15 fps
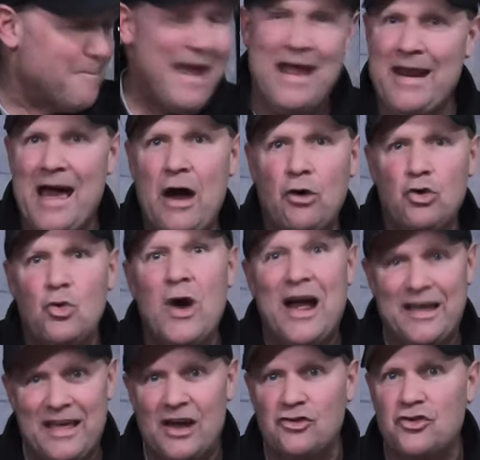man, how do I
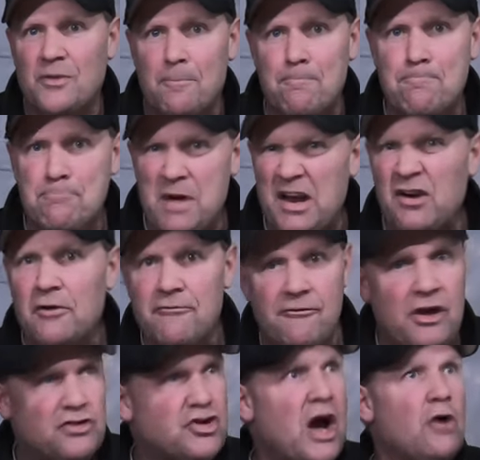catch some bigger
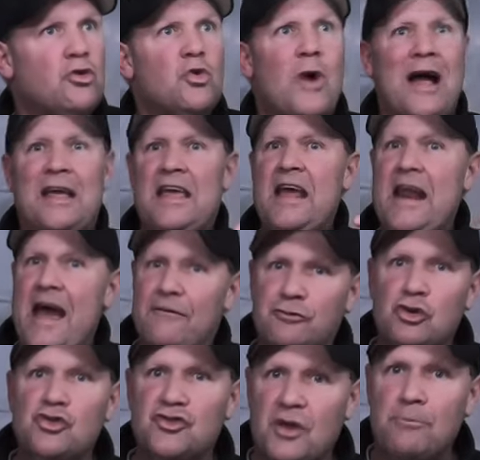fish? How do I get
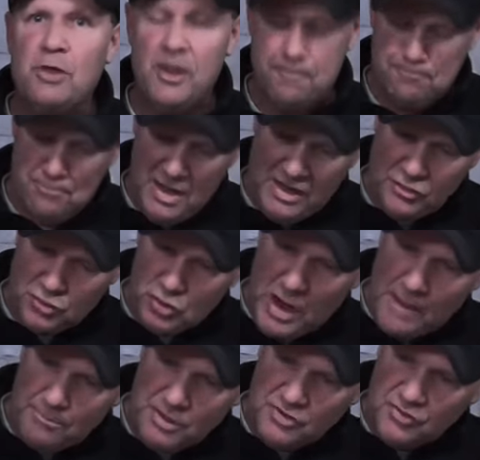after some of the biggest
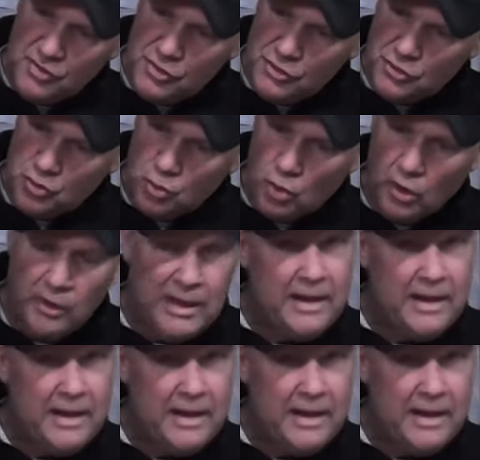crappies in the school?